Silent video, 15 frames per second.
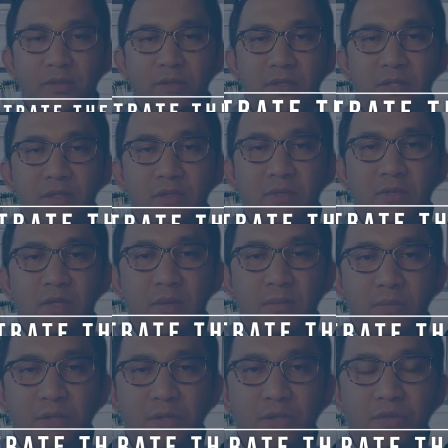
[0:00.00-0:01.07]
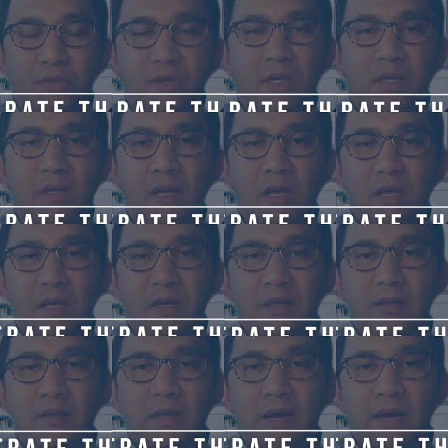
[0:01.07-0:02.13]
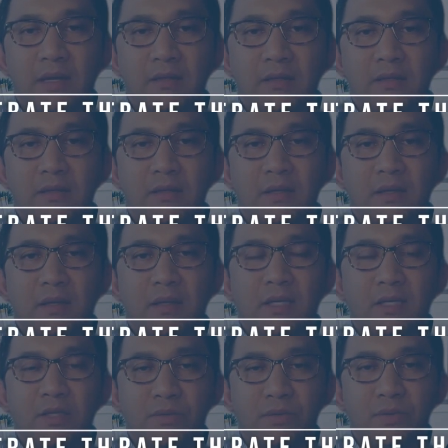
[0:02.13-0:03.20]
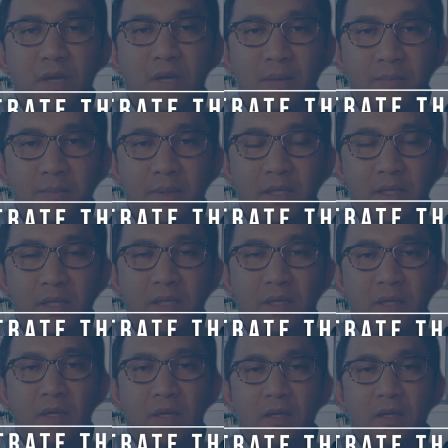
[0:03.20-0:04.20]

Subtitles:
you need to demonstrate that the E2 company